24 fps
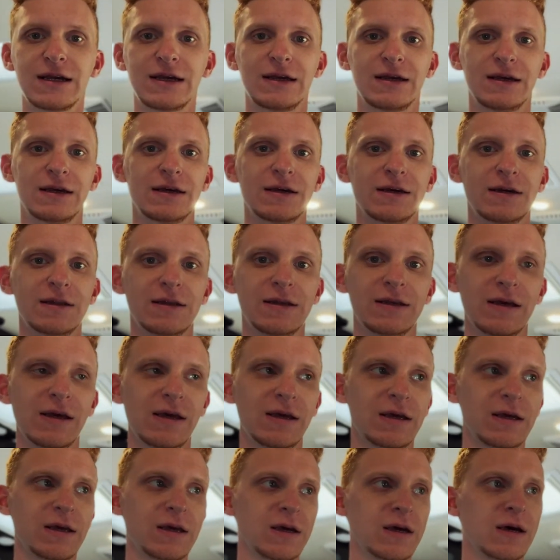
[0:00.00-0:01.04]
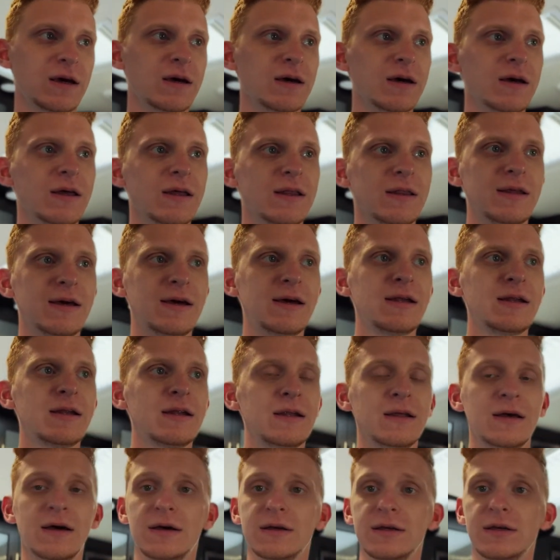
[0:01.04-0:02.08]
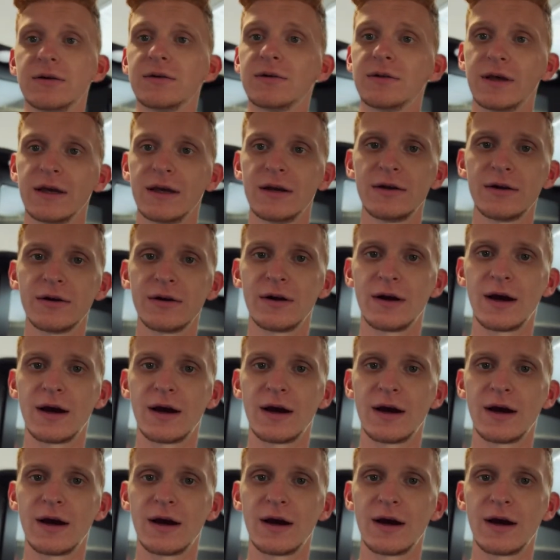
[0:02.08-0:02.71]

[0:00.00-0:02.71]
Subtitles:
and then a year later,